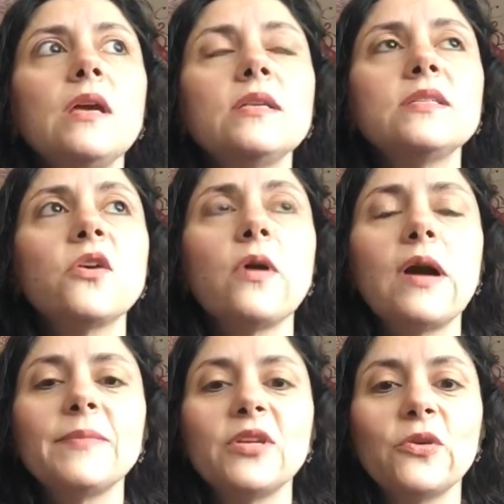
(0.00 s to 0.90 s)
So
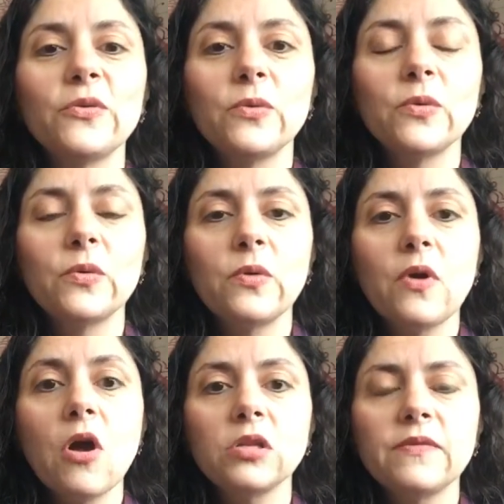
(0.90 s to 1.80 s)
I'm going to go through
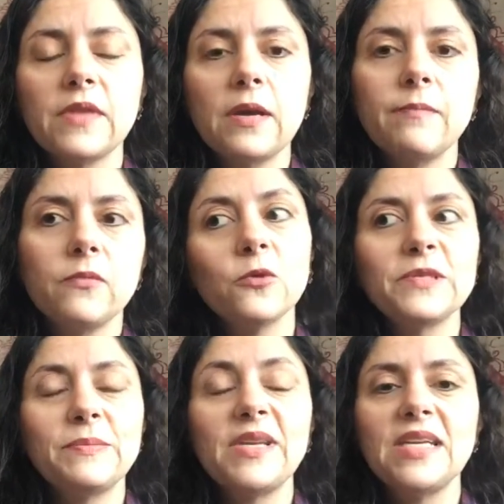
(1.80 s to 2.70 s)
all of them, or
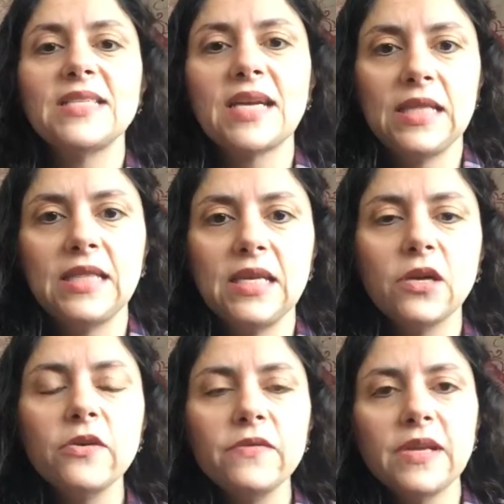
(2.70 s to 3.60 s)
as many as I can think
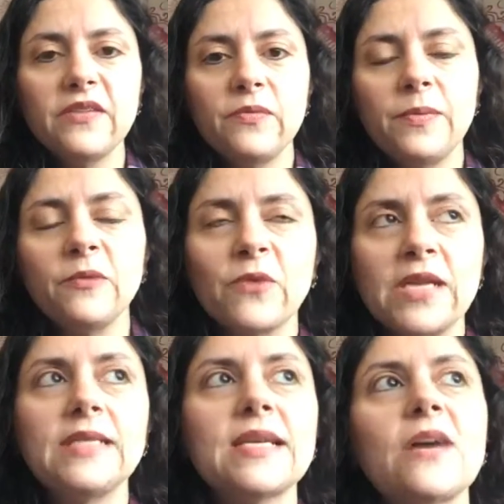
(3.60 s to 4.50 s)
of that I've been
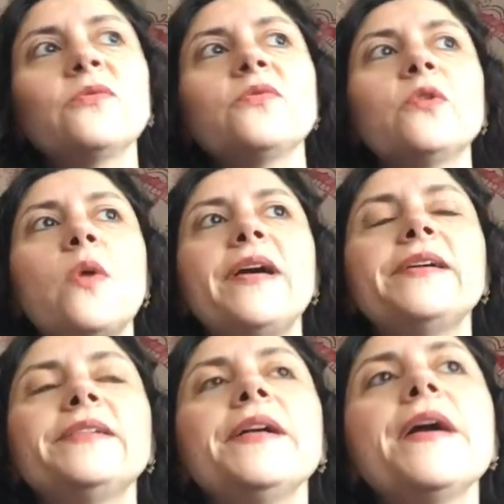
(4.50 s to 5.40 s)
writing down for a
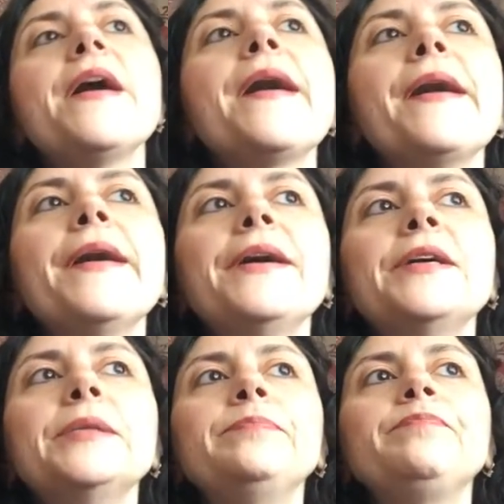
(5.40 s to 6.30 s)
while.
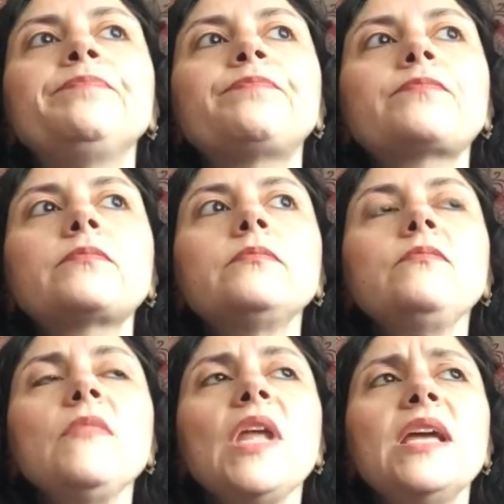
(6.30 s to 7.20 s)
And
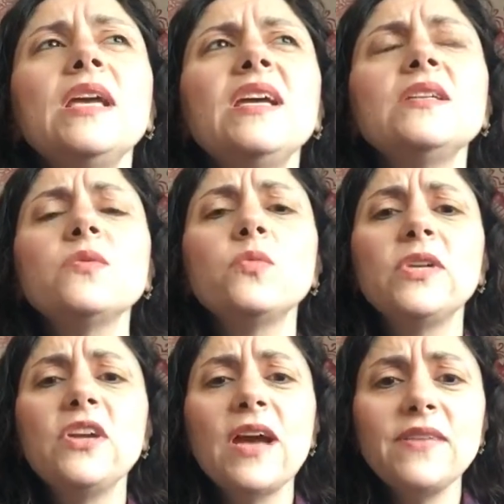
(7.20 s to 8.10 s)
when
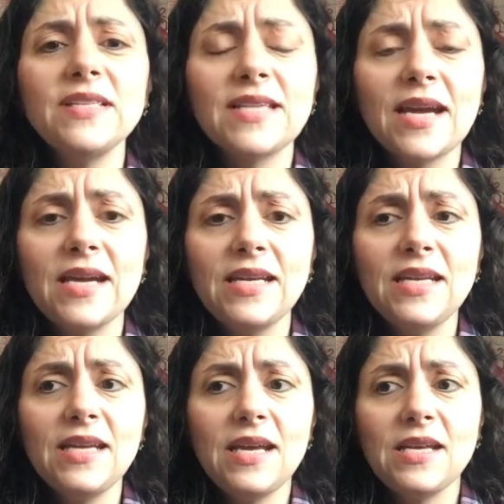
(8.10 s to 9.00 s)
you have
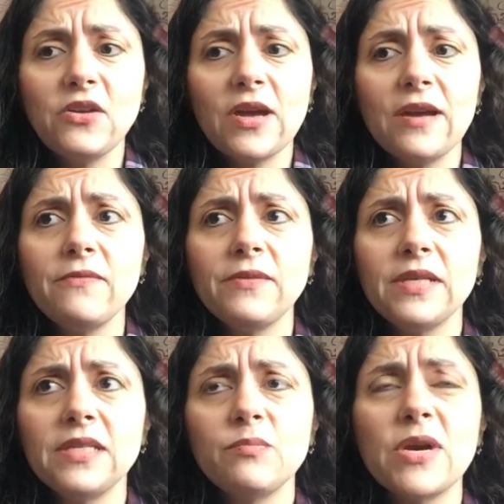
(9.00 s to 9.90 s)
anxiety and you have
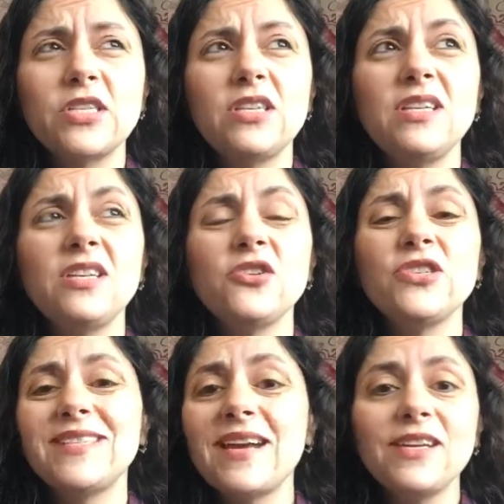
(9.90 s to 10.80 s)
like depression and
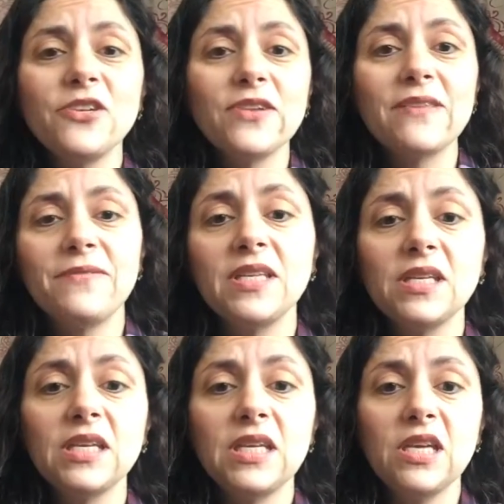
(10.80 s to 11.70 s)
you're not
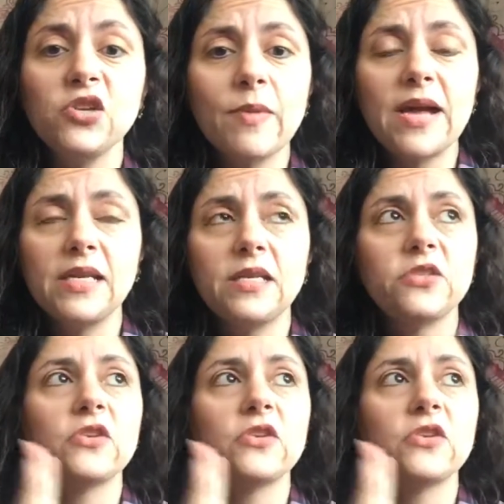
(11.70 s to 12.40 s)
feeling like in your body, so